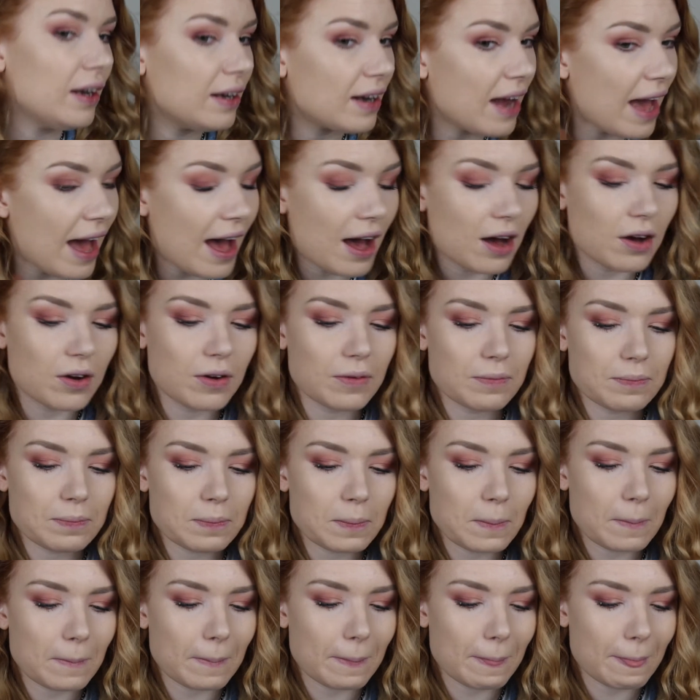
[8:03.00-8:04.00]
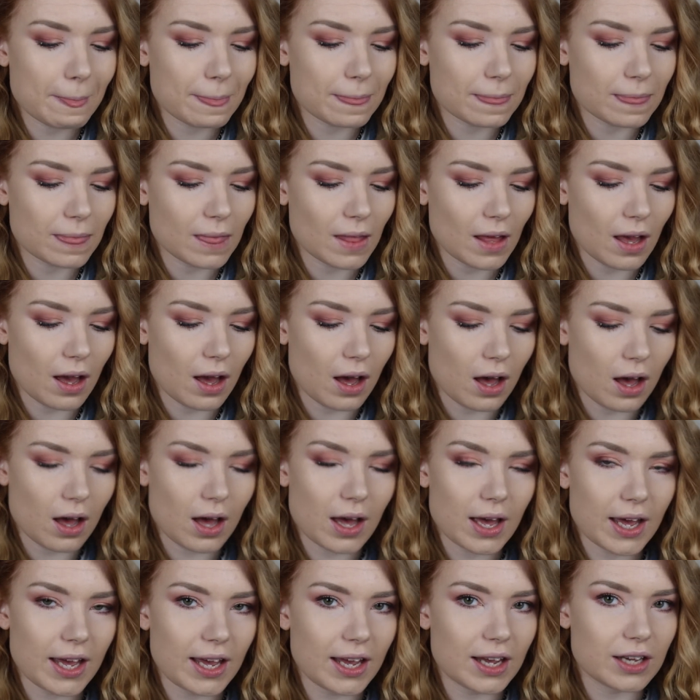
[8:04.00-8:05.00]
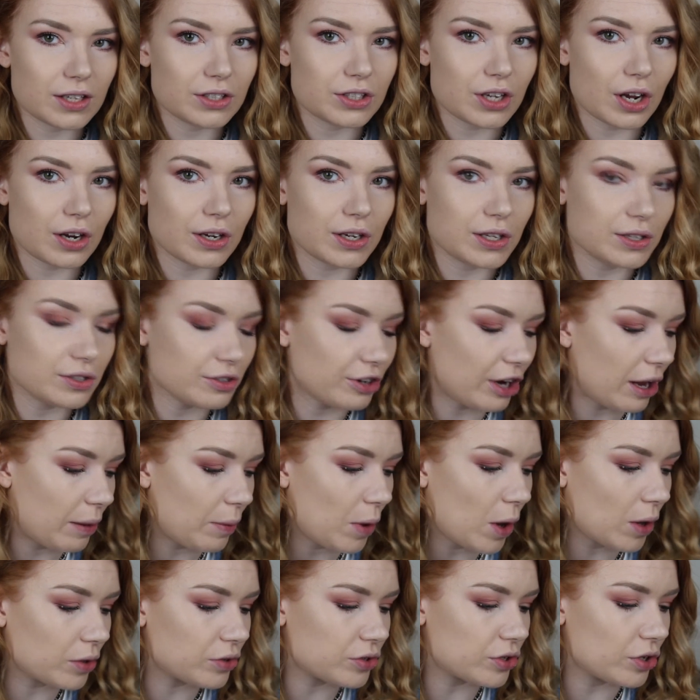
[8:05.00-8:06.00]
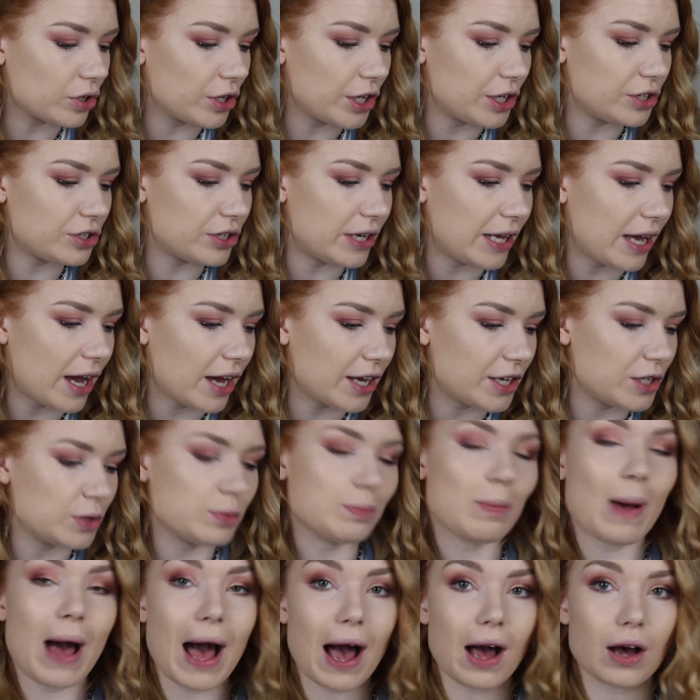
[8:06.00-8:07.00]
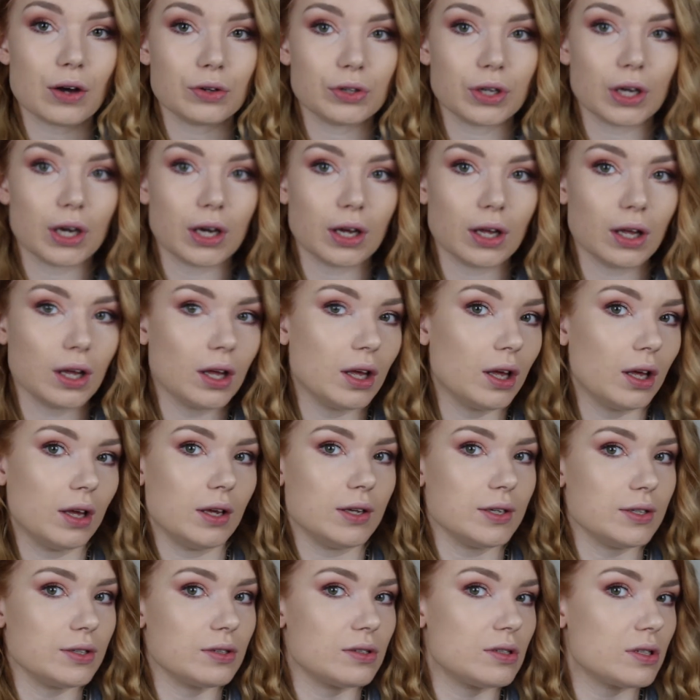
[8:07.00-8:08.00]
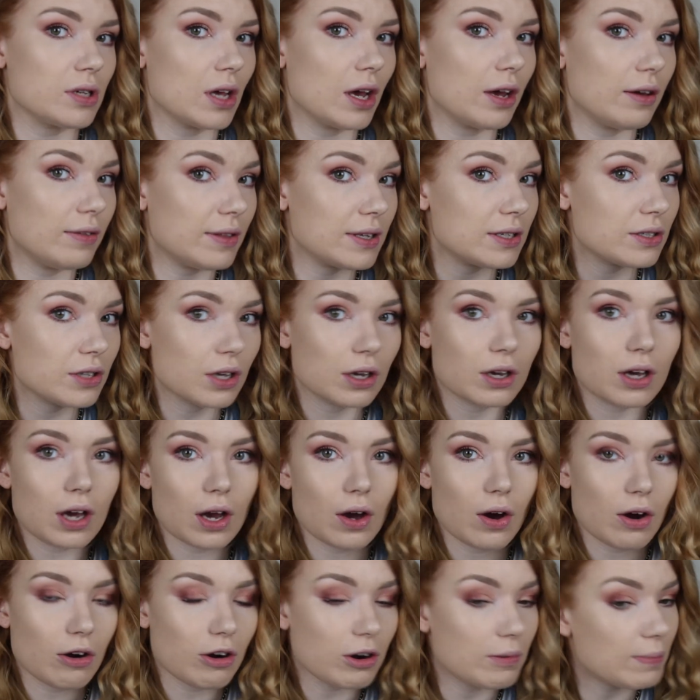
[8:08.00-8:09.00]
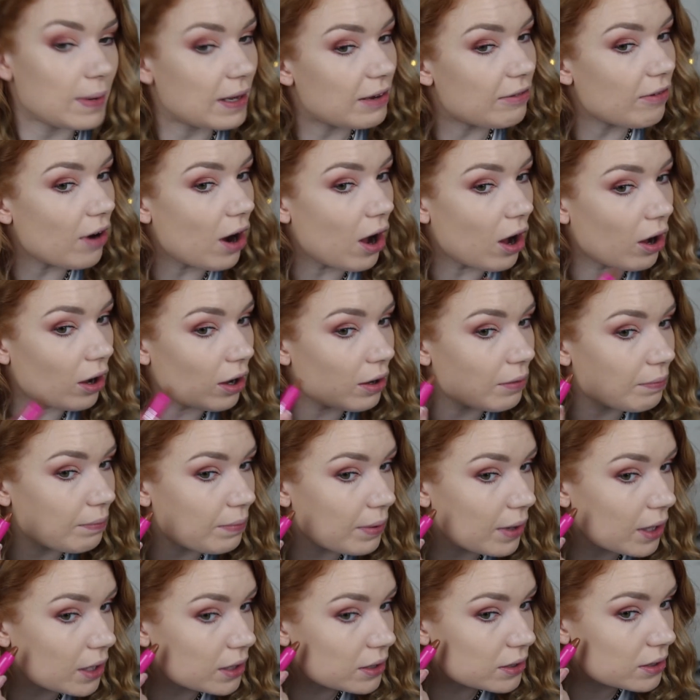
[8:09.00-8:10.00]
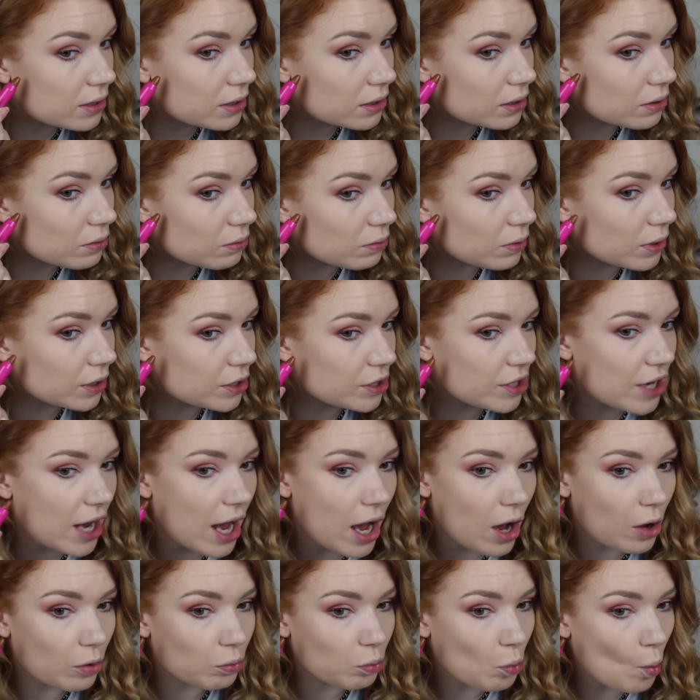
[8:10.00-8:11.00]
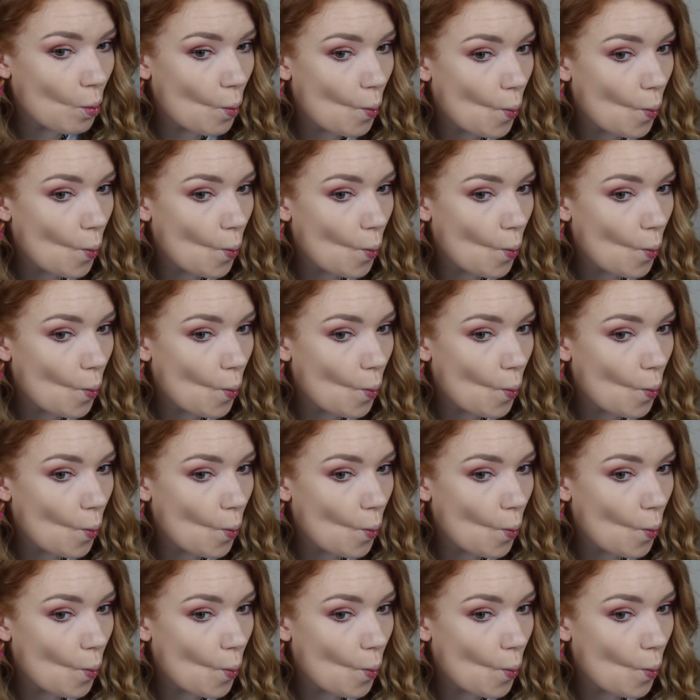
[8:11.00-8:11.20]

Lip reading: Now, I don't use cream contour, usually I use powder, so this could go horribly wrong, but we shall